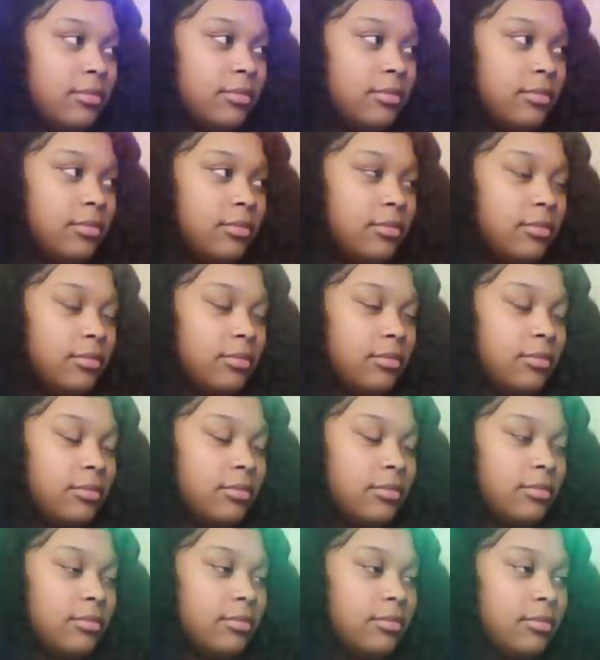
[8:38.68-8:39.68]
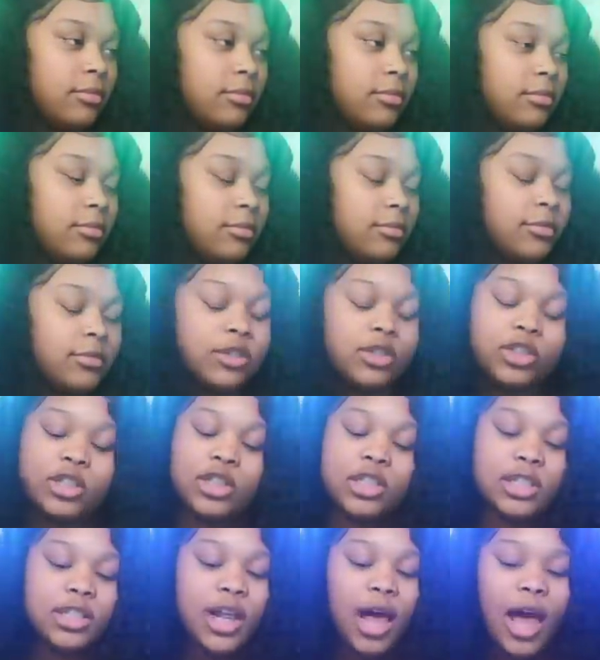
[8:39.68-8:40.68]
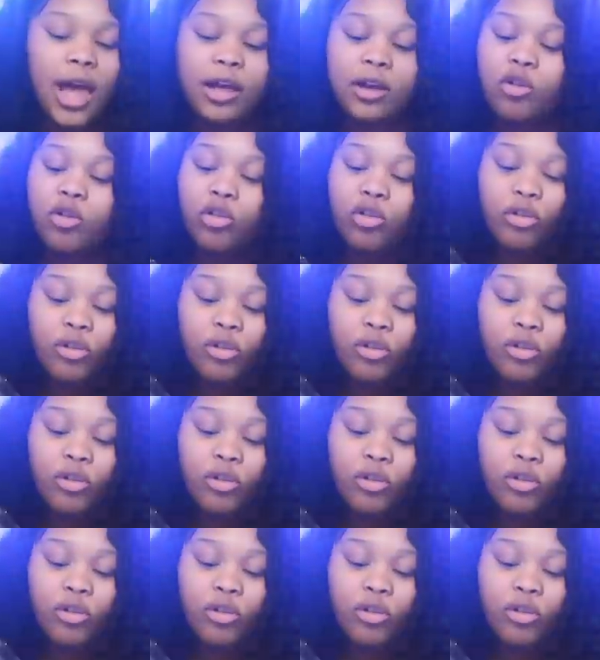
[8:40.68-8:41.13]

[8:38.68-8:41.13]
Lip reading: (silent)